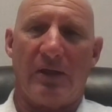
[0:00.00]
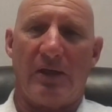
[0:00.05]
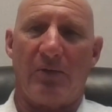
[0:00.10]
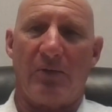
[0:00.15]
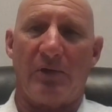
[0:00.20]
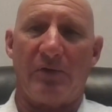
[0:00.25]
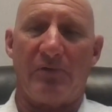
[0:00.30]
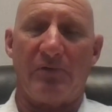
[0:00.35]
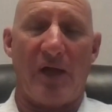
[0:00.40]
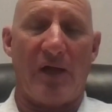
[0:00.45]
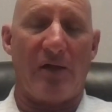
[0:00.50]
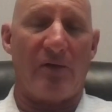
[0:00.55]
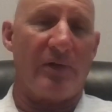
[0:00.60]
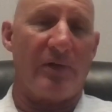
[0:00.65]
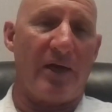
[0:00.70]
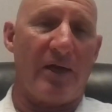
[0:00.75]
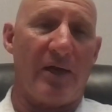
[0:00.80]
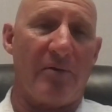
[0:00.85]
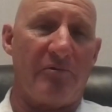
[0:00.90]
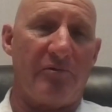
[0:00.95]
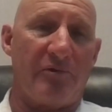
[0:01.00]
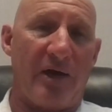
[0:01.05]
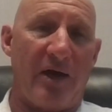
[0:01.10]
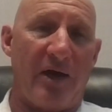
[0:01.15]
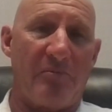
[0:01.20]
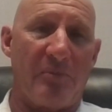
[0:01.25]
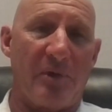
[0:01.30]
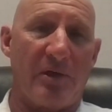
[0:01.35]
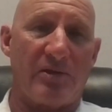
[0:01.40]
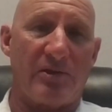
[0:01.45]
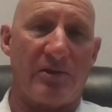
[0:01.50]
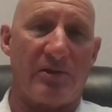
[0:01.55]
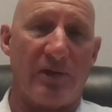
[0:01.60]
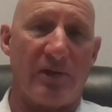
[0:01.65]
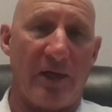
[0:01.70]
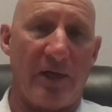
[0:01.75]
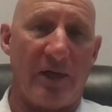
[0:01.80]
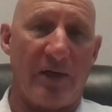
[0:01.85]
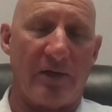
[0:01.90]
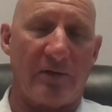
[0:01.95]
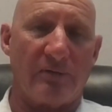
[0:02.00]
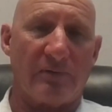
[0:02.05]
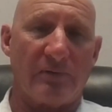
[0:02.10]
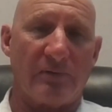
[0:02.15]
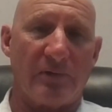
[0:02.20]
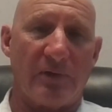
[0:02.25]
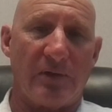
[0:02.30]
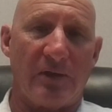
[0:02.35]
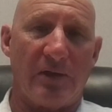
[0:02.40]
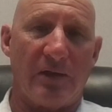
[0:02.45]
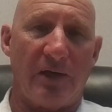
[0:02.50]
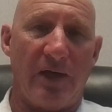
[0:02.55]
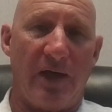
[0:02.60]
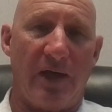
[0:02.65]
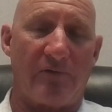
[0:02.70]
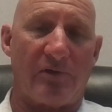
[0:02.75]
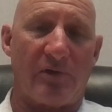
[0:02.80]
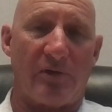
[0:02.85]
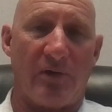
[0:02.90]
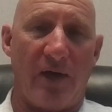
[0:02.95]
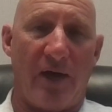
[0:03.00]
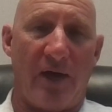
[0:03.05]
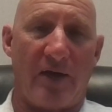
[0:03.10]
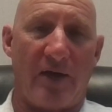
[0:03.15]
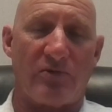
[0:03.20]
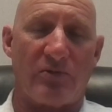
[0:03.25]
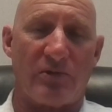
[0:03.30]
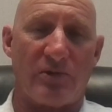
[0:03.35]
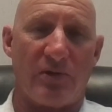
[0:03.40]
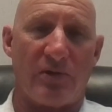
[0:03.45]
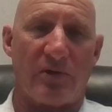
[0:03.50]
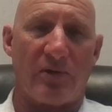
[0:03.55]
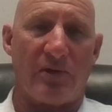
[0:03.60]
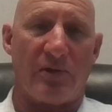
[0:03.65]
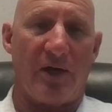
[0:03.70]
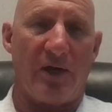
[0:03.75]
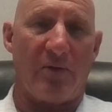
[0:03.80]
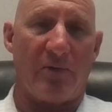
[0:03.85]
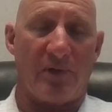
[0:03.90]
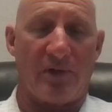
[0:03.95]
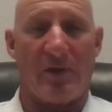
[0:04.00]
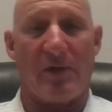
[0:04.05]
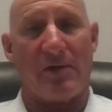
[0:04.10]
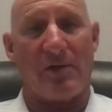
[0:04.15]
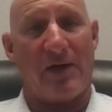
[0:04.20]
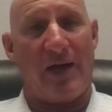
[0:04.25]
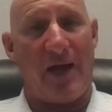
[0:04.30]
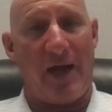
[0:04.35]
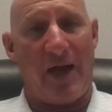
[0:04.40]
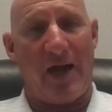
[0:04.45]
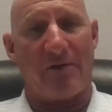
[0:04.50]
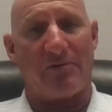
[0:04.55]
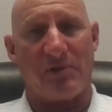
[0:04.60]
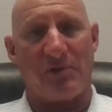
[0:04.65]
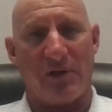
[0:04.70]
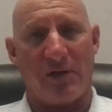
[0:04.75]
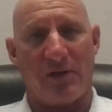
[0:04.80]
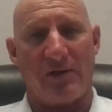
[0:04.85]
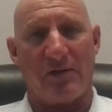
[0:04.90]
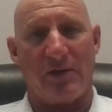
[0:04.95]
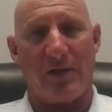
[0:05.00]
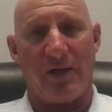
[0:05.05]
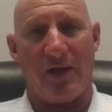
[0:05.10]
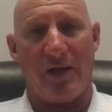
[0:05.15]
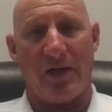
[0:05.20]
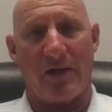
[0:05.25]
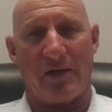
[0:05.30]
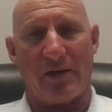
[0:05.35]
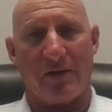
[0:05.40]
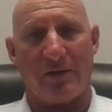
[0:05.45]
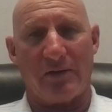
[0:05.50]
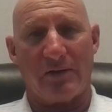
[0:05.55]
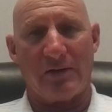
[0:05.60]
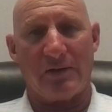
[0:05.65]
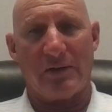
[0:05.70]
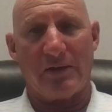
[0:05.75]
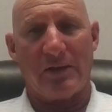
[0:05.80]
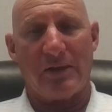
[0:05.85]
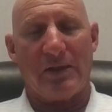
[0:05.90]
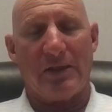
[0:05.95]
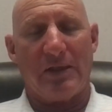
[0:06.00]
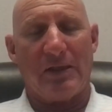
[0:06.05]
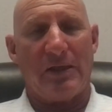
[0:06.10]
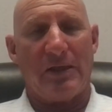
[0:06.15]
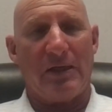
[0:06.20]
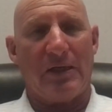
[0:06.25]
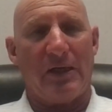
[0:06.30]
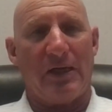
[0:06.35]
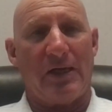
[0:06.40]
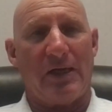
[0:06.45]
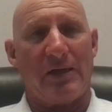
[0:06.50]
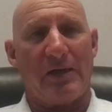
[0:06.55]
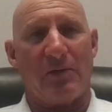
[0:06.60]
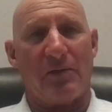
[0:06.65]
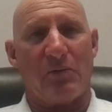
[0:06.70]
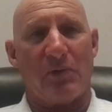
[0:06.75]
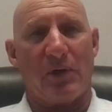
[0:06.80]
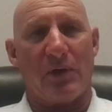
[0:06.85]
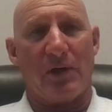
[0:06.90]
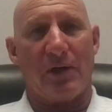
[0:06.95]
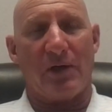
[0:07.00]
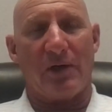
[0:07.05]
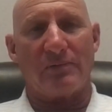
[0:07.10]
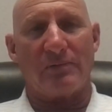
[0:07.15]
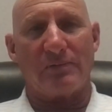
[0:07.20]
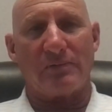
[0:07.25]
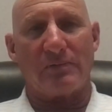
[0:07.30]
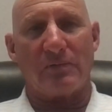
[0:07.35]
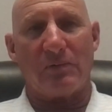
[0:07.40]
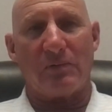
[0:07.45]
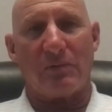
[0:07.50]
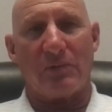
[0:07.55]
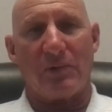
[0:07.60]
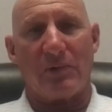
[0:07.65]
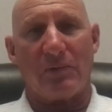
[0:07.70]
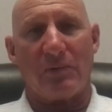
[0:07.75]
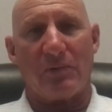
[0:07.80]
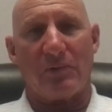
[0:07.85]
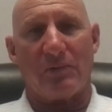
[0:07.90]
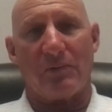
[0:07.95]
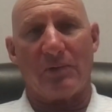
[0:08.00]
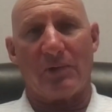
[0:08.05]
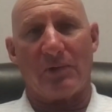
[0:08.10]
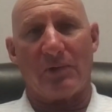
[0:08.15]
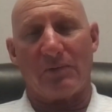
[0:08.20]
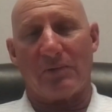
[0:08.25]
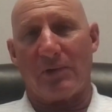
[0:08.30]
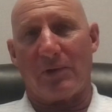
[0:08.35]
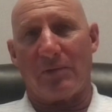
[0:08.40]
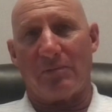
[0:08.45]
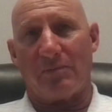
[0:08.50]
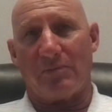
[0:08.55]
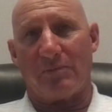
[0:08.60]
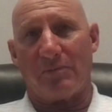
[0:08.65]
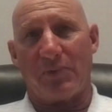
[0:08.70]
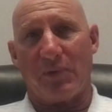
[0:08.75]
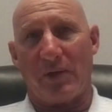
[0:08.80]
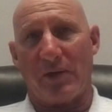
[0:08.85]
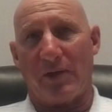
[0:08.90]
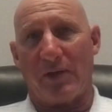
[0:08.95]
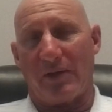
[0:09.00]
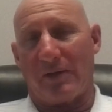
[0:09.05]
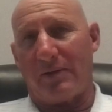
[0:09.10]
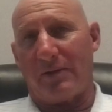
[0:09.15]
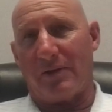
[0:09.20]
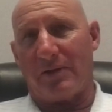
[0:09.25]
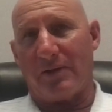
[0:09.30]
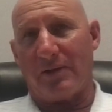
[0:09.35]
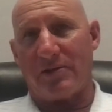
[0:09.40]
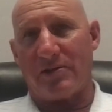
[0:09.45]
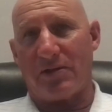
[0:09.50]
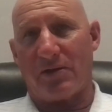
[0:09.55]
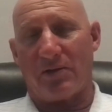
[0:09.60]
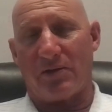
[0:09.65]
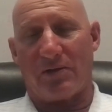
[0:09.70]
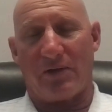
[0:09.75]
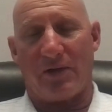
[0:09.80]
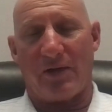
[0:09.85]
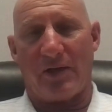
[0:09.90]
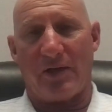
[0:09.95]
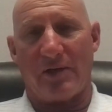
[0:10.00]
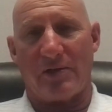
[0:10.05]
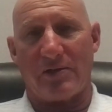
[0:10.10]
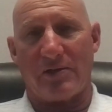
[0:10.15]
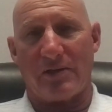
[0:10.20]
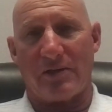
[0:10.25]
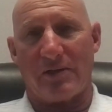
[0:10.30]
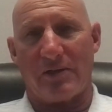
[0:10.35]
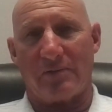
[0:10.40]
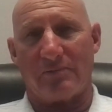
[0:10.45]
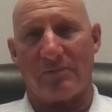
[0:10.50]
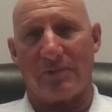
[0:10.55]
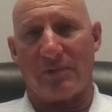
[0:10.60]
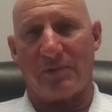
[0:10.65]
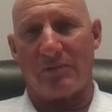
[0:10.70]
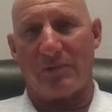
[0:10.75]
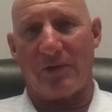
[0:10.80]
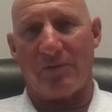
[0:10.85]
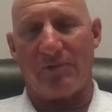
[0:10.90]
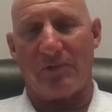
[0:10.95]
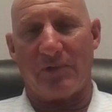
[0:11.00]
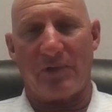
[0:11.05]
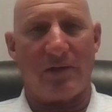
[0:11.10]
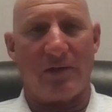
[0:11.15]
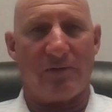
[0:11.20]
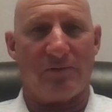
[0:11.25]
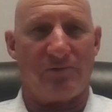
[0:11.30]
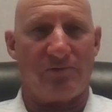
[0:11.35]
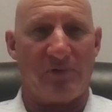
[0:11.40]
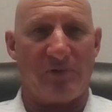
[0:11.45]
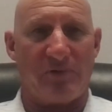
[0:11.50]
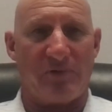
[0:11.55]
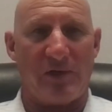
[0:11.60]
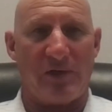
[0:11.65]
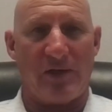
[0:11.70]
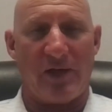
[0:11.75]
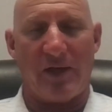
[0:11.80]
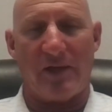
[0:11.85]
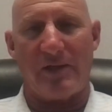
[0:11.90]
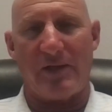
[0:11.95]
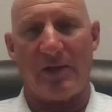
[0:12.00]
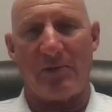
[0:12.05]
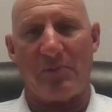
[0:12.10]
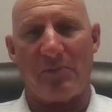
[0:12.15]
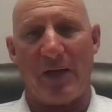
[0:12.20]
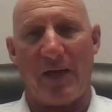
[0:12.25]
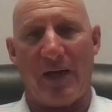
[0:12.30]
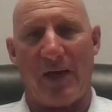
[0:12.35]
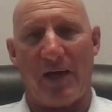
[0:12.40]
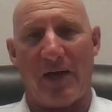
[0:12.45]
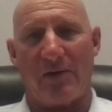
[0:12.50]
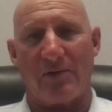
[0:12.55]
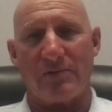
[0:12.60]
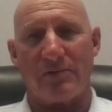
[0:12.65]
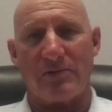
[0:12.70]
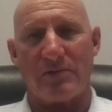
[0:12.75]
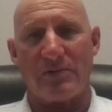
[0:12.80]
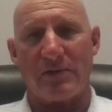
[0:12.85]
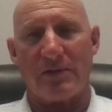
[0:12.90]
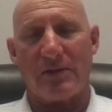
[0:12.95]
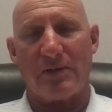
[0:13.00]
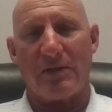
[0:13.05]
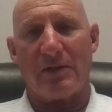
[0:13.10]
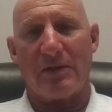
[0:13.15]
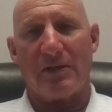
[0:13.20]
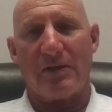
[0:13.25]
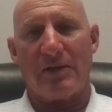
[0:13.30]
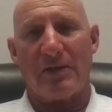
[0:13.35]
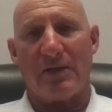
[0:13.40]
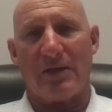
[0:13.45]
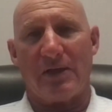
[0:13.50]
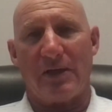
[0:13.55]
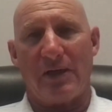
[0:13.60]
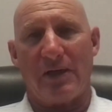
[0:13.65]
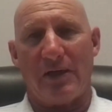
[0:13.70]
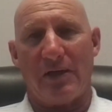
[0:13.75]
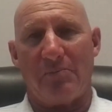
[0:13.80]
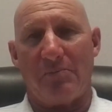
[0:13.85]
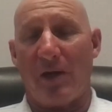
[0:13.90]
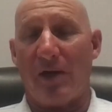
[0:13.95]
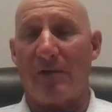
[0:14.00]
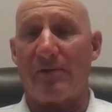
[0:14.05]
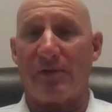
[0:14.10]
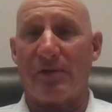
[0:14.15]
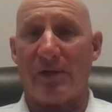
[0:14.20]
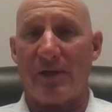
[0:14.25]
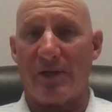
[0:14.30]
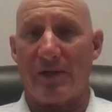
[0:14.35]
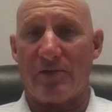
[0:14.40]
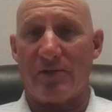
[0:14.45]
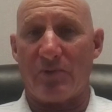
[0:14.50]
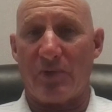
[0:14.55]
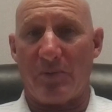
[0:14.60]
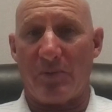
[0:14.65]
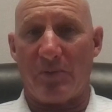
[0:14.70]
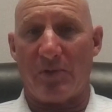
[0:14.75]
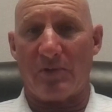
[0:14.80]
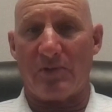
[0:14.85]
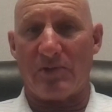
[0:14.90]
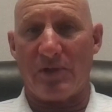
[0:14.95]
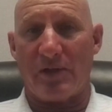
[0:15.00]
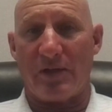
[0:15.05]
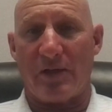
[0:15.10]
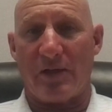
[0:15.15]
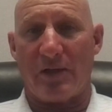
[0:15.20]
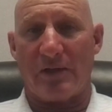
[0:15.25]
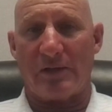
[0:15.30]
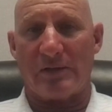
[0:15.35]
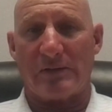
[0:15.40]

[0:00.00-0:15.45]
We followed that up 5 months later after grass was on the ground with another half ton to the acre. And then we're putting it, at least on greens, roughly 15 to 18 pounds monthly as we proceed.